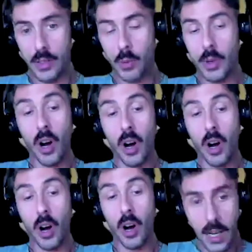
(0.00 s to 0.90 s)
So we
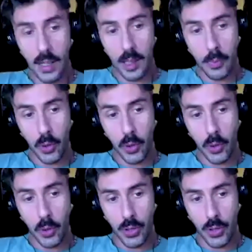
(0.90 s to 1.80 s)
always start the
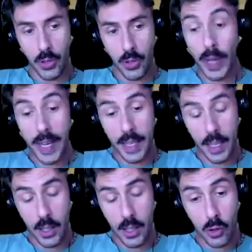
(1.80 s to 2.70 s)
project with
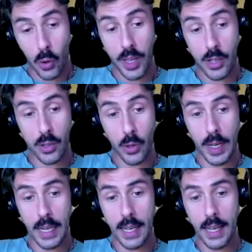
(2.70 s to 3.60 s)
creating a
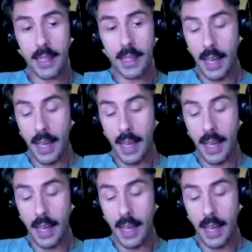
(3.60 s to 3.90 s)
storyline,